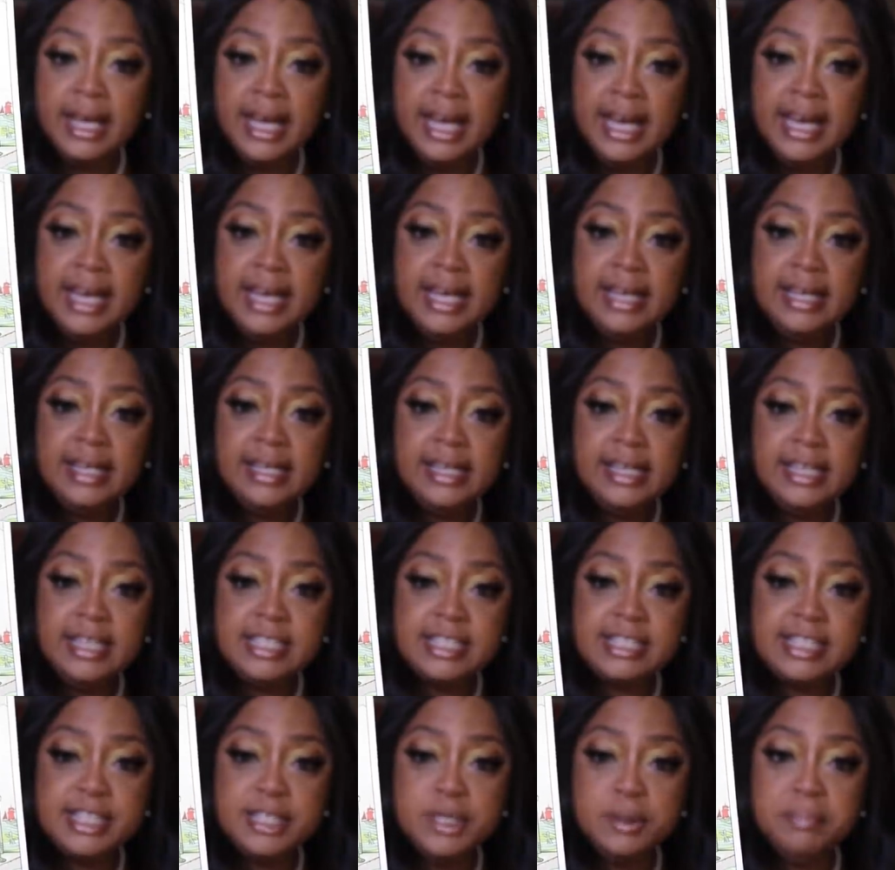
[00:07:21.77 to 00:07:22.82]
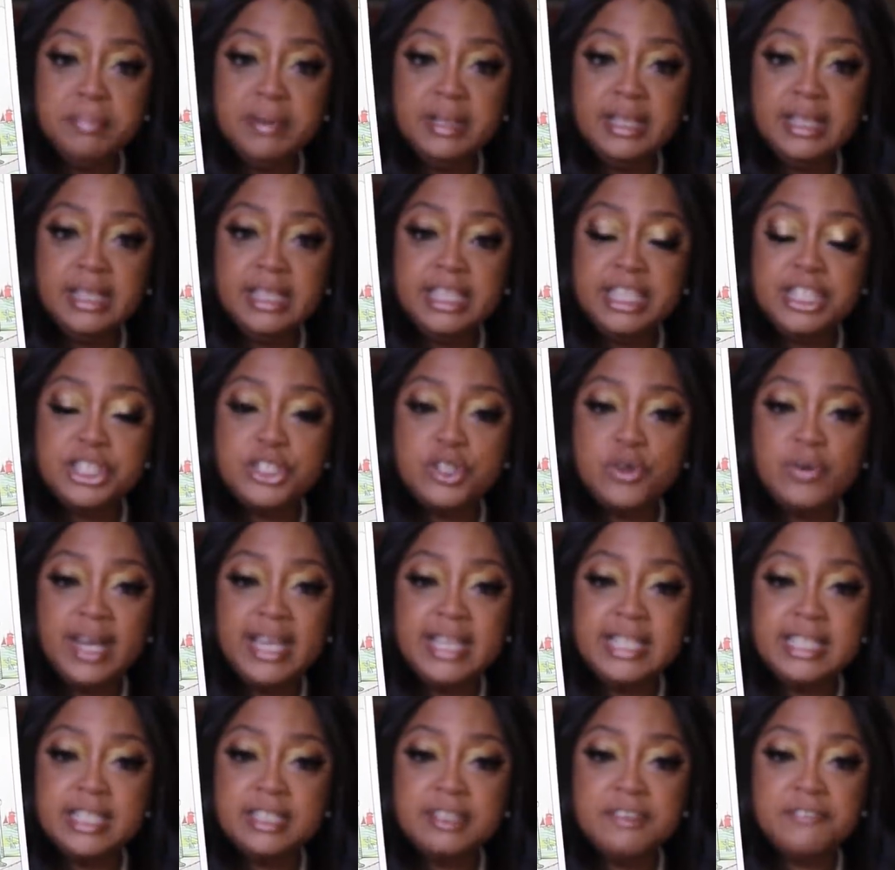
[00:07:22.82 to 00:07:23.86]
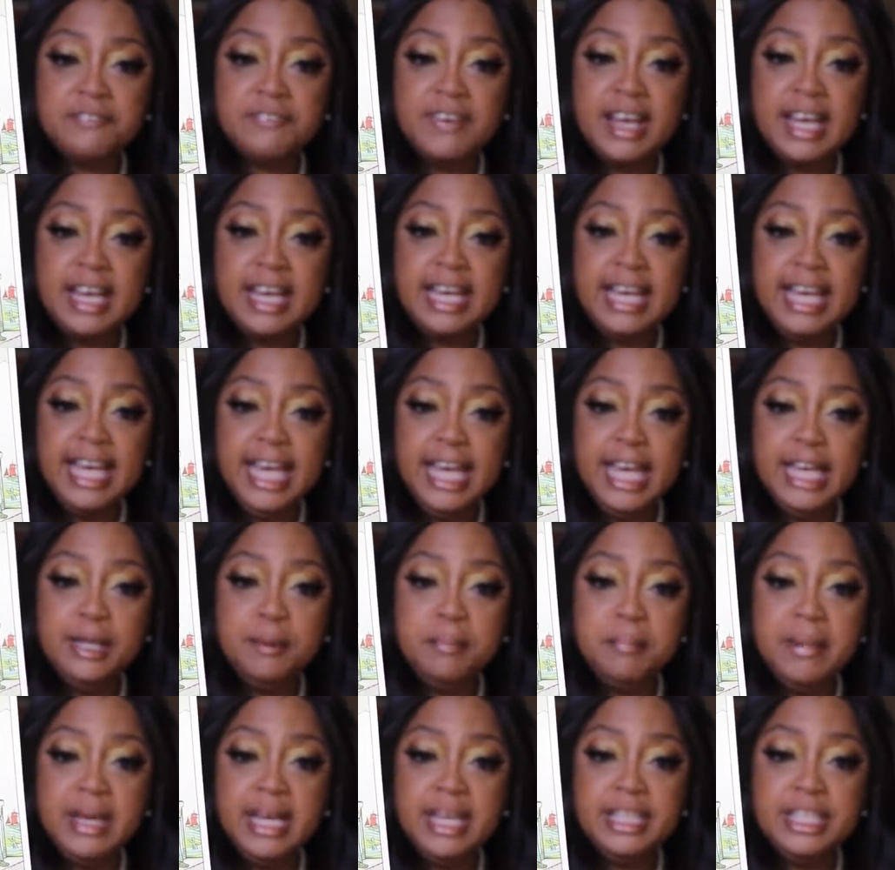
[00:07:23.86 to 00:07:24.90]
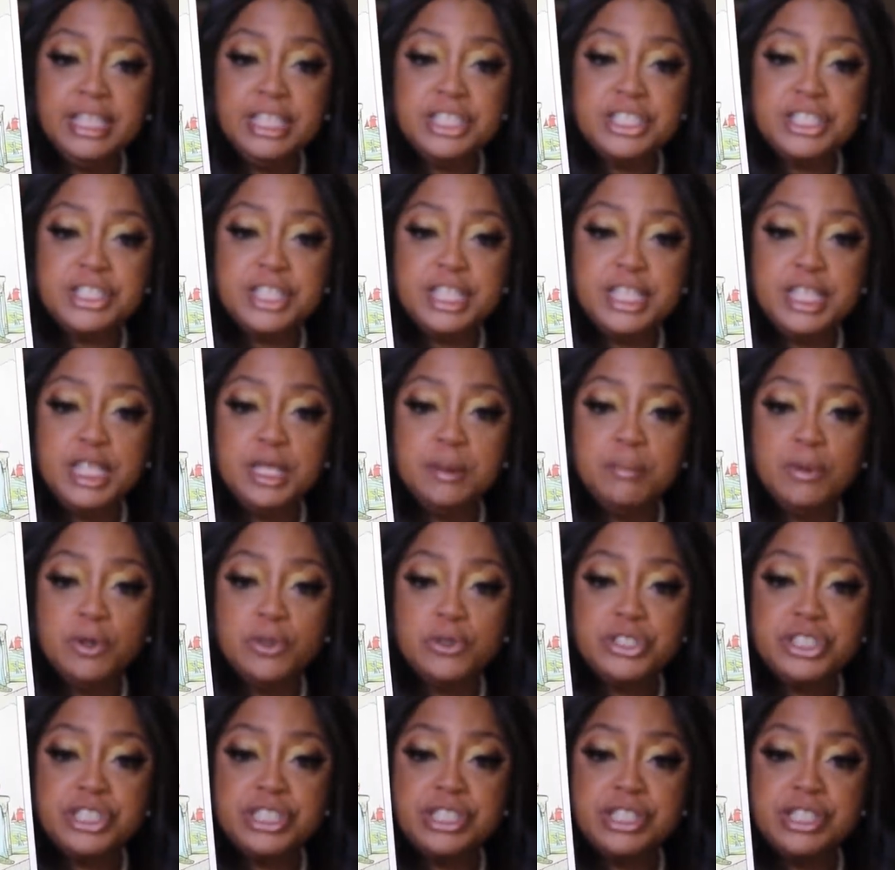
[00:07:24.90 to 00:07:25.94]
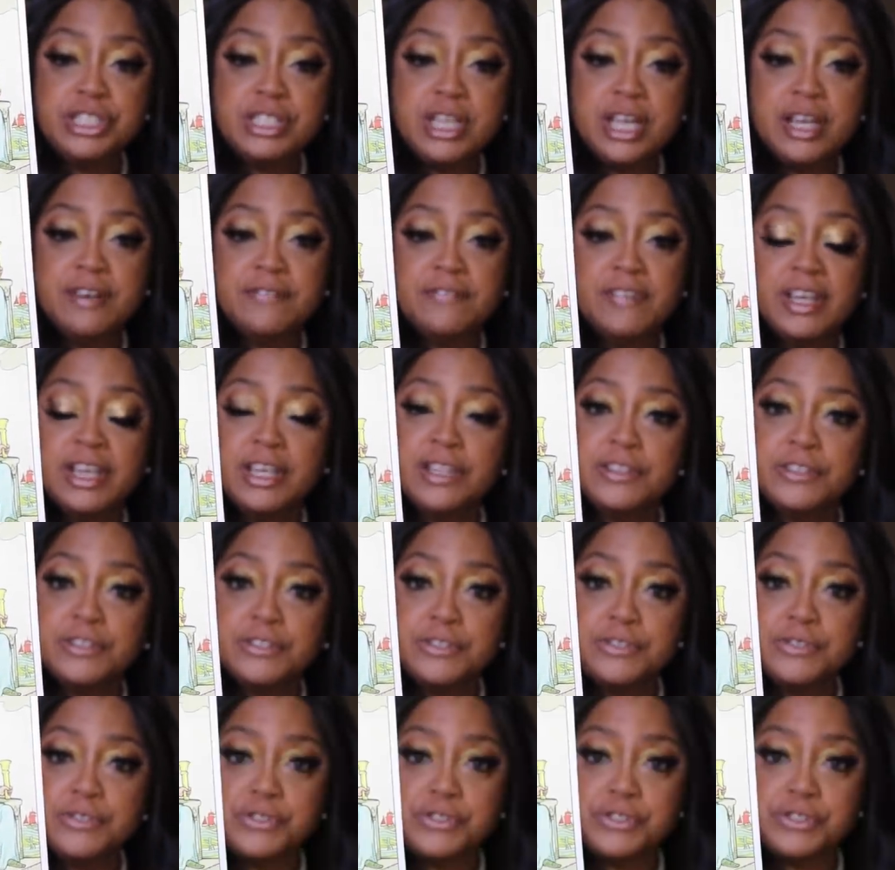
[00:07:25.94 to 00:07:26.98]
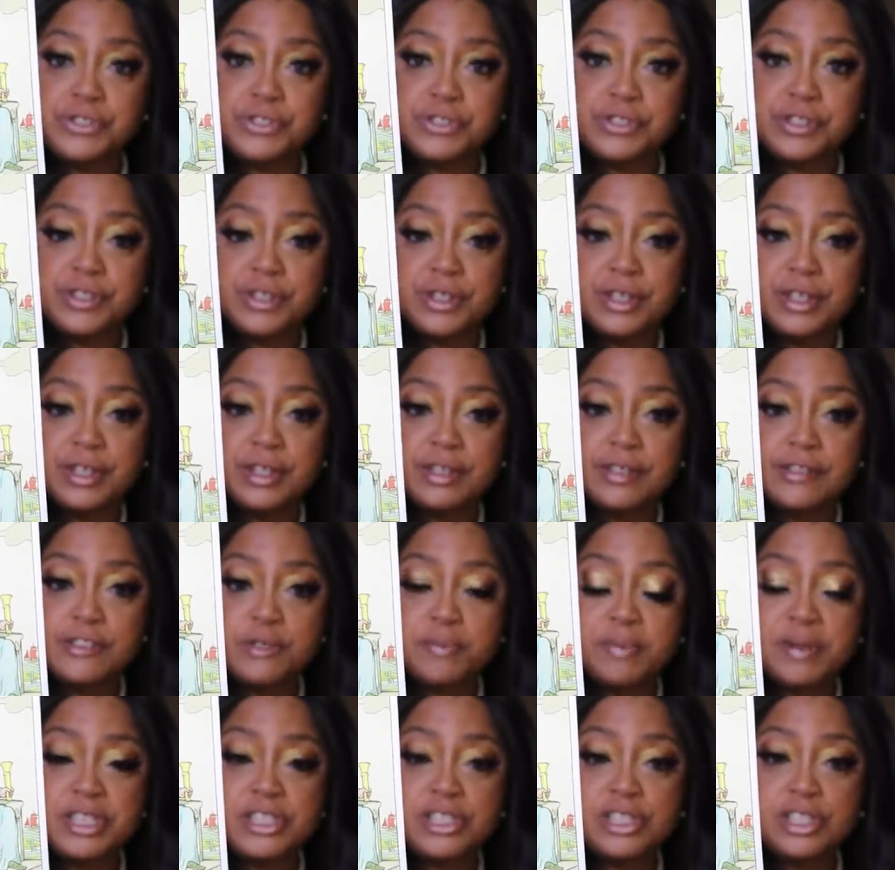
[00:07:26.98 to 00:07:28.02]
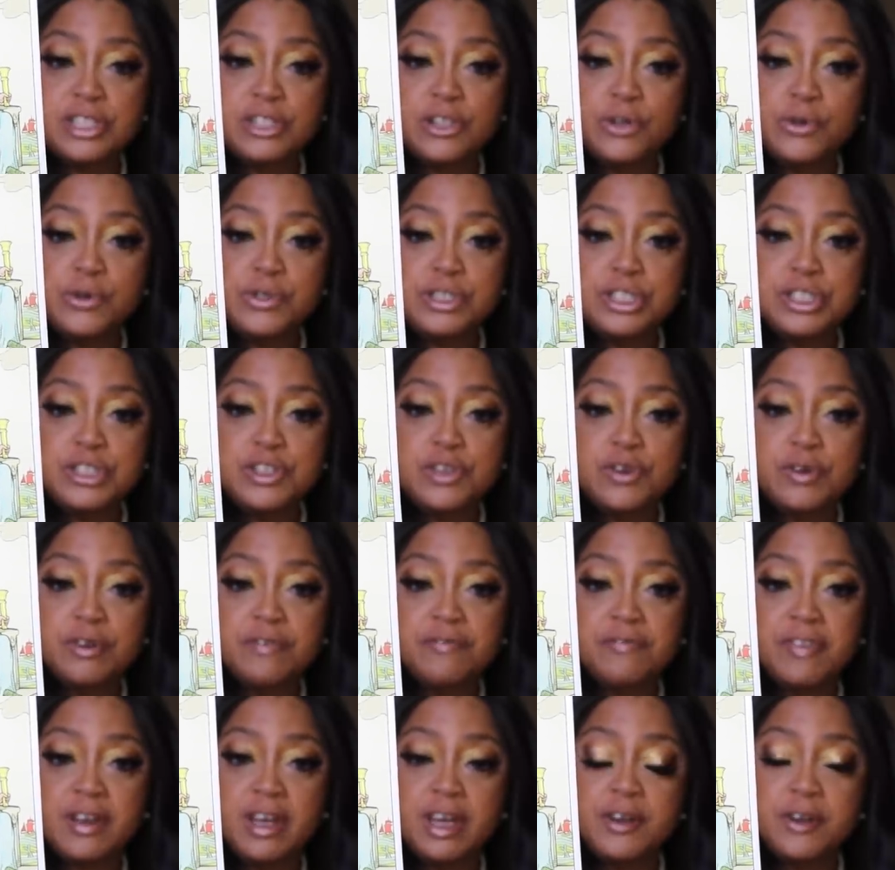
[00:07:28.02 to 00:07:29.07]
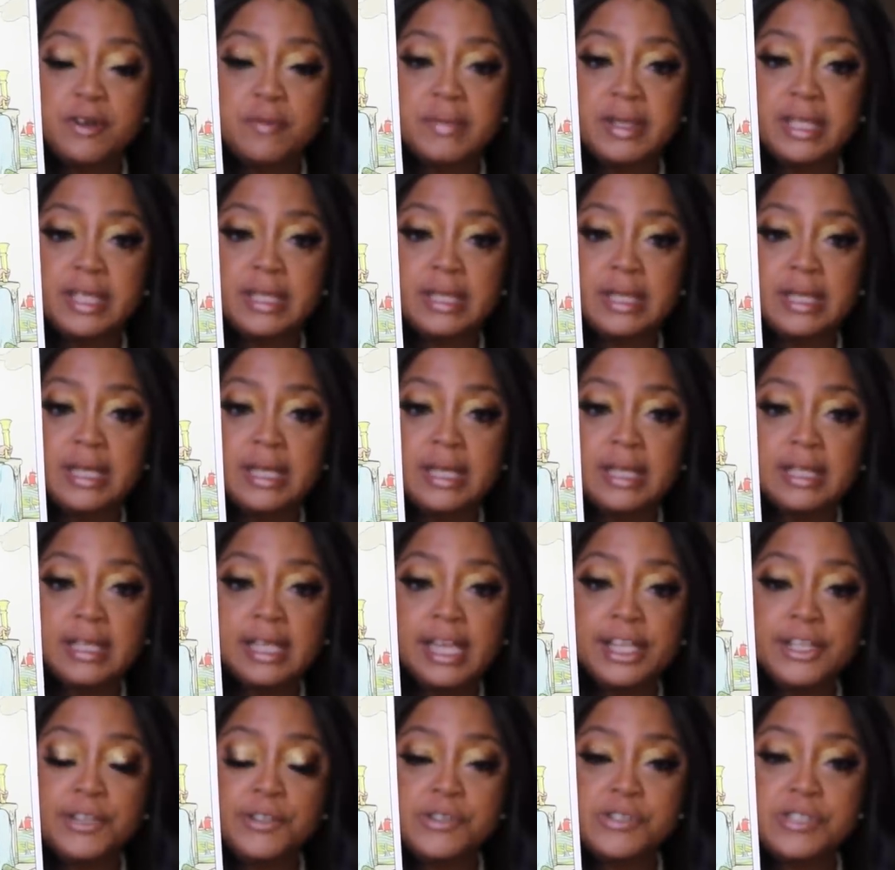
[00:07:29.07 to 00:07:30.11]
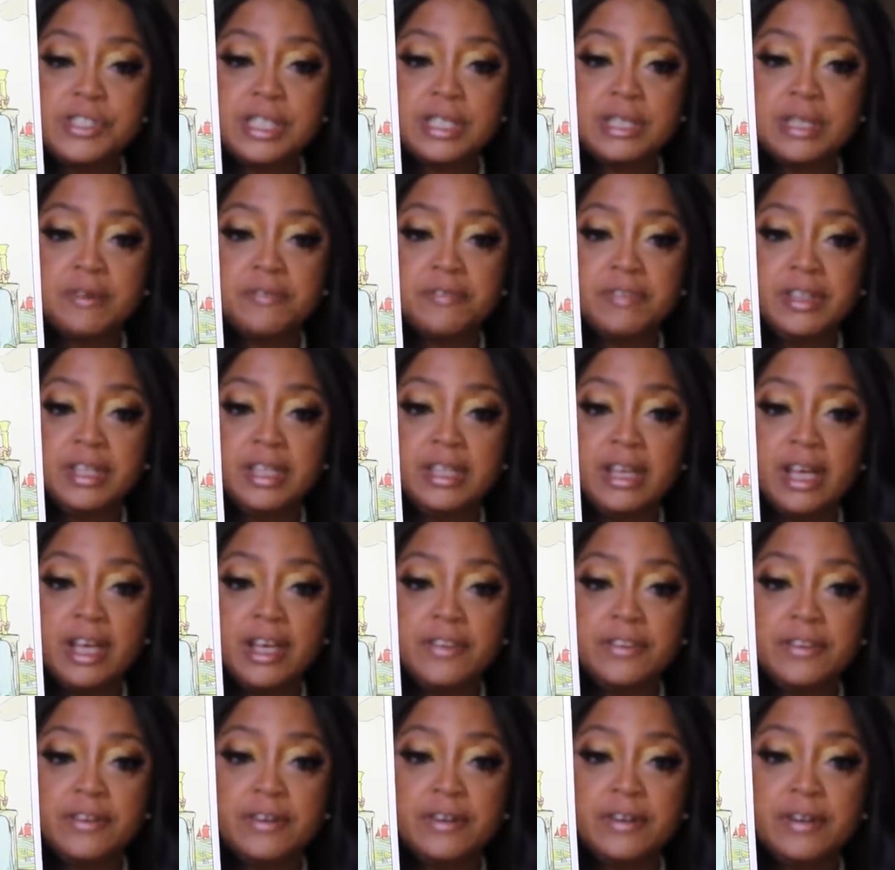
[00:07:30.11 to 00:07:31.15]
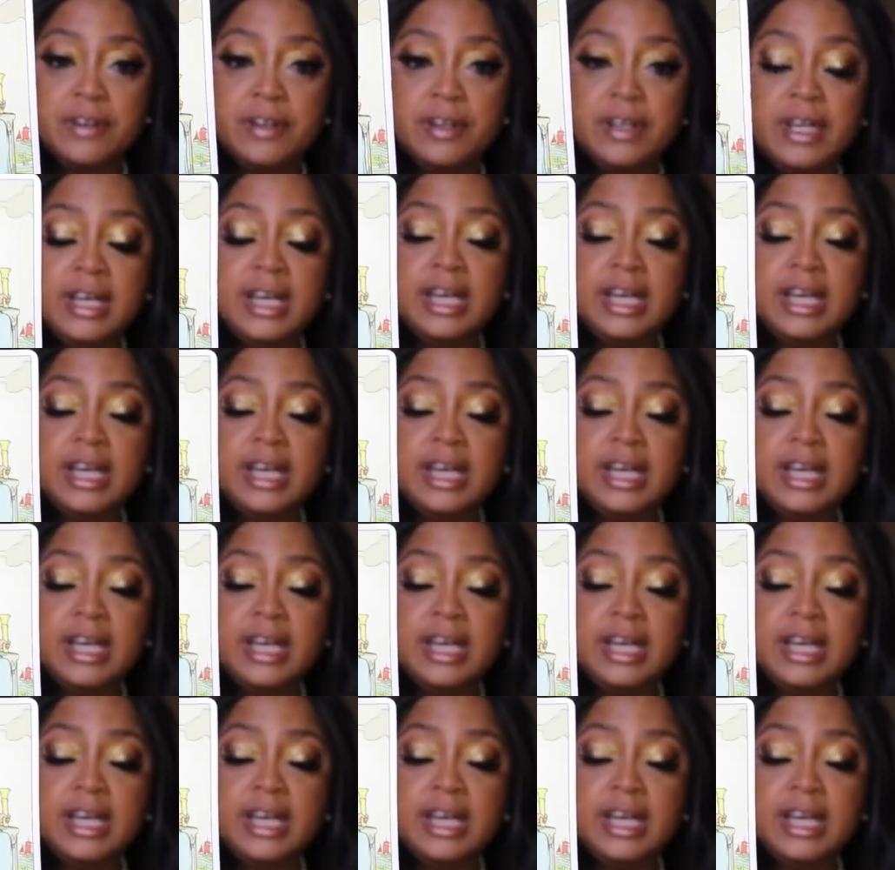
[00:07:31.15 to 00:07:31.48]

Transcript: And it's the ability to identify and manage the emotions of others, especially those in your environment, like your significant other.